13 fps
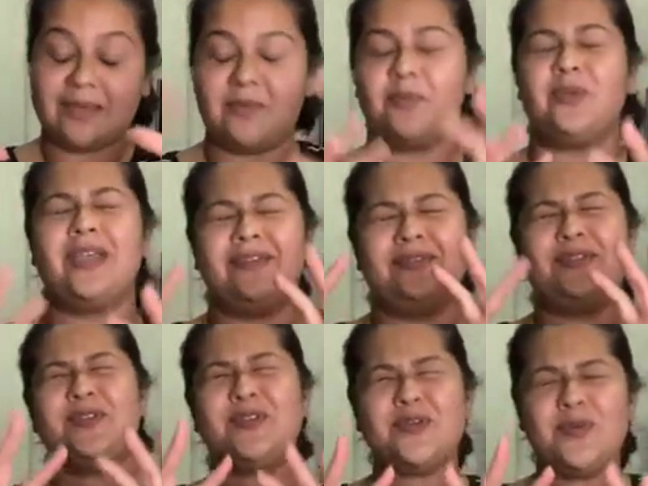we have to
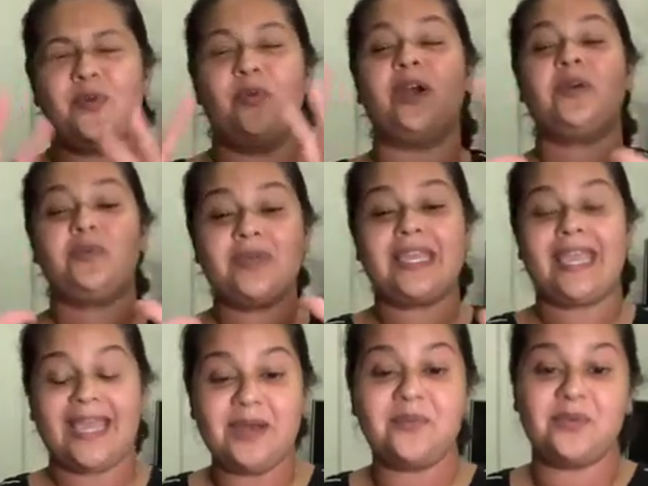do what we
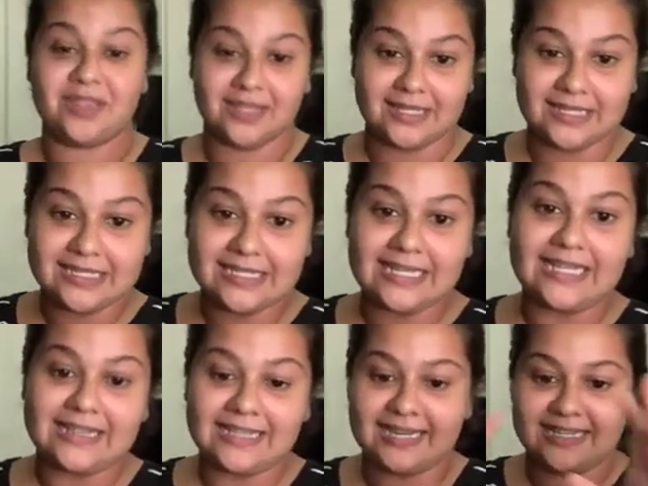can with it
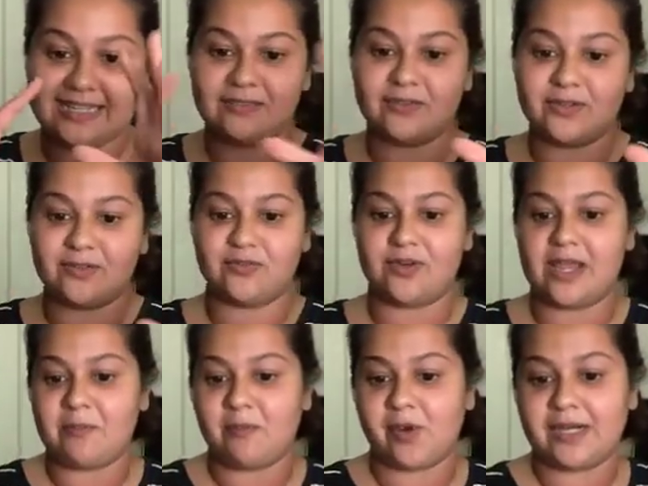in that given
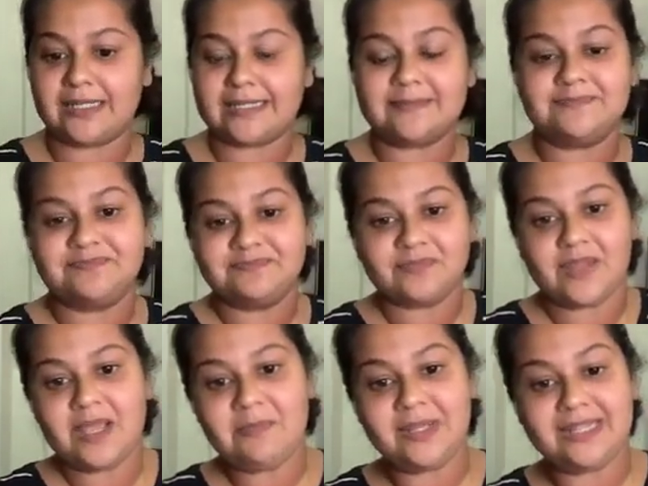framework.
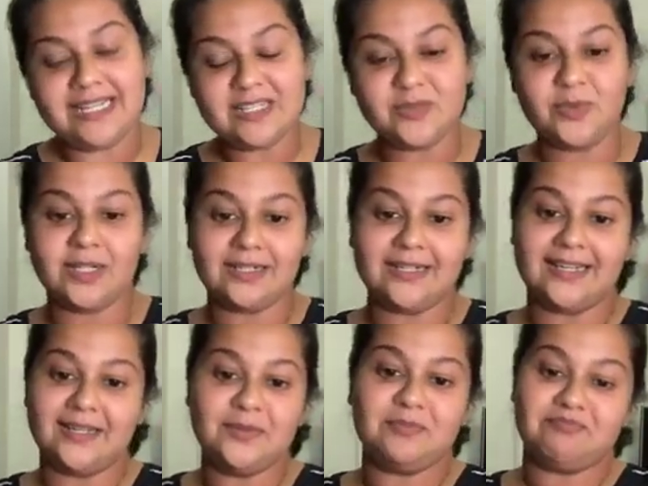But that's what
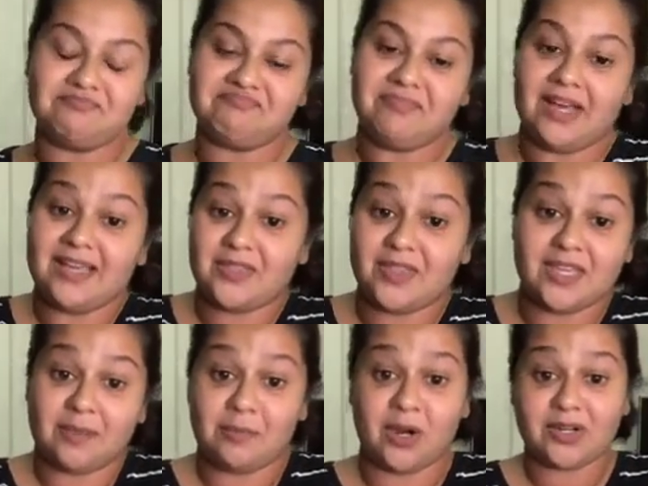I think
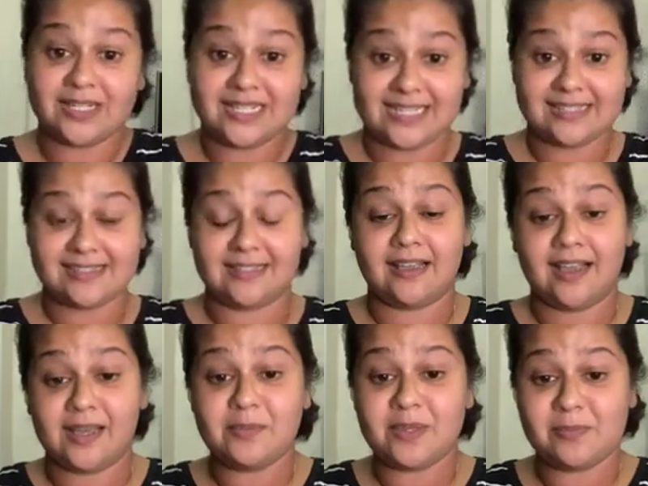about a text that
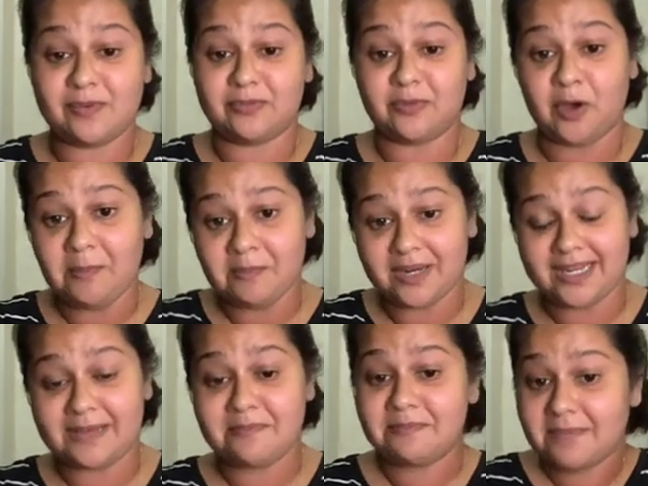can't be performed. But
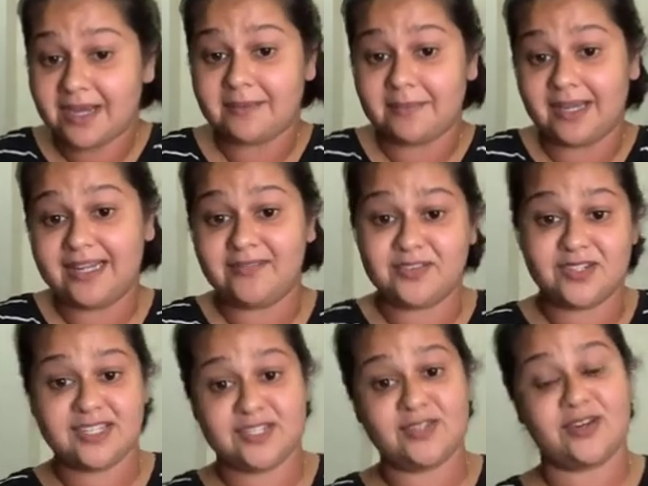I might have to
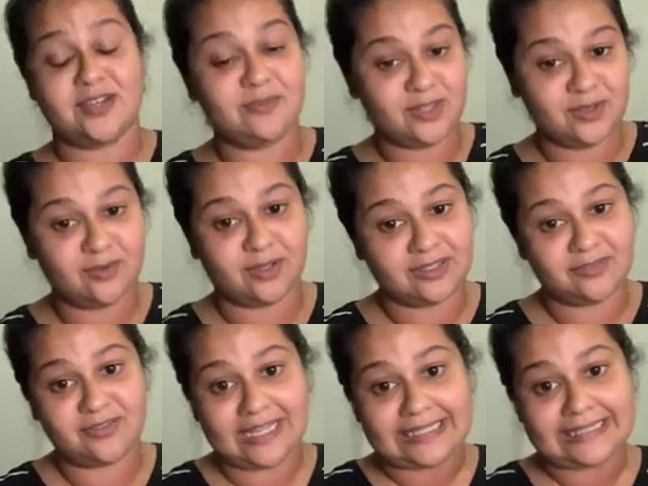disagree with you on the
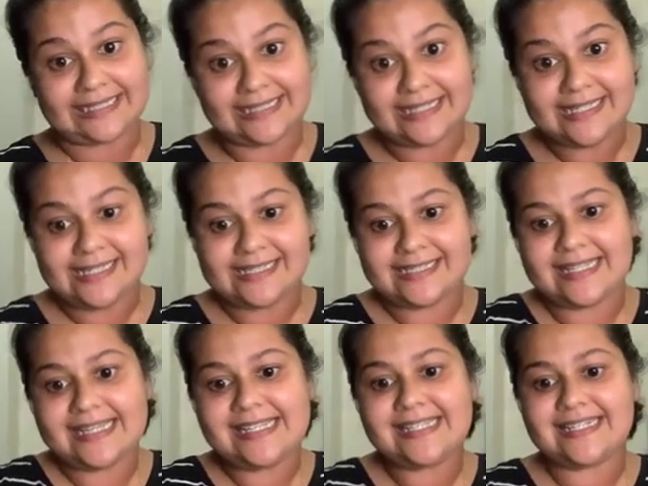fact that there
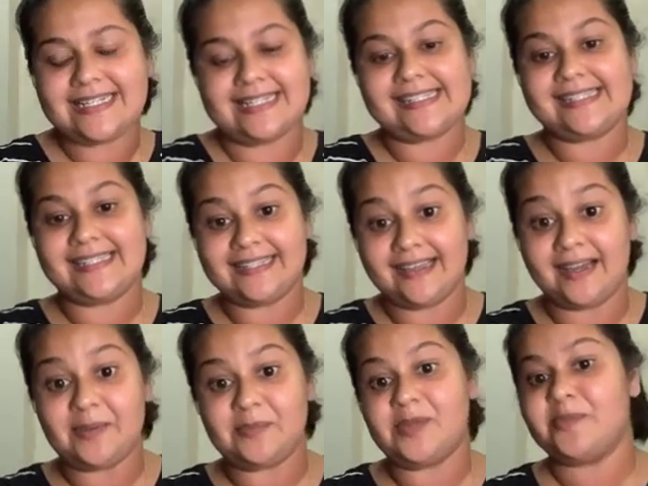is a text that
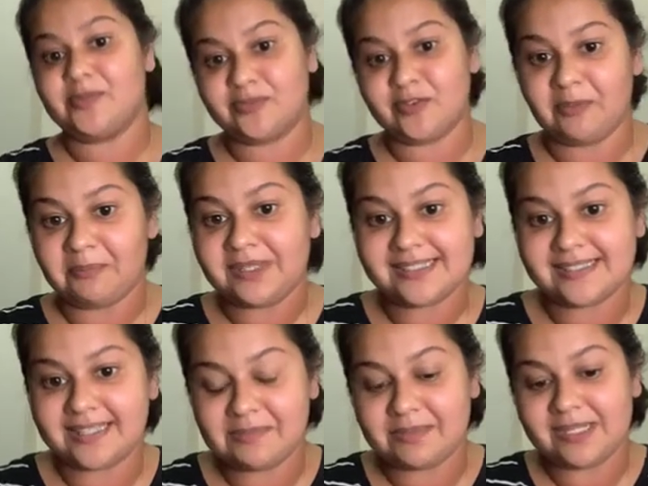can't be performed, because
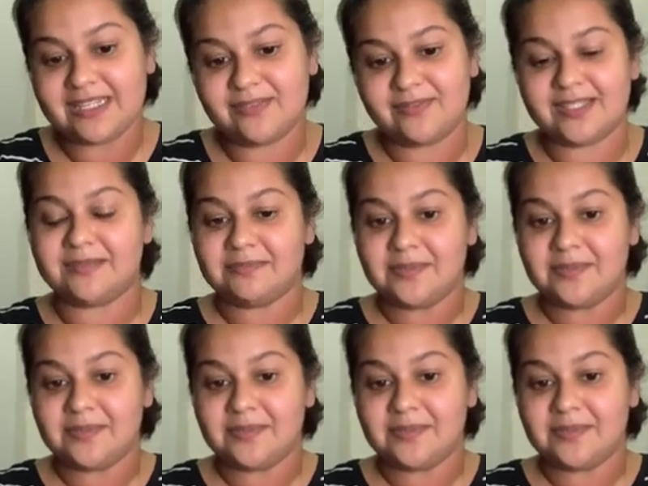I believe that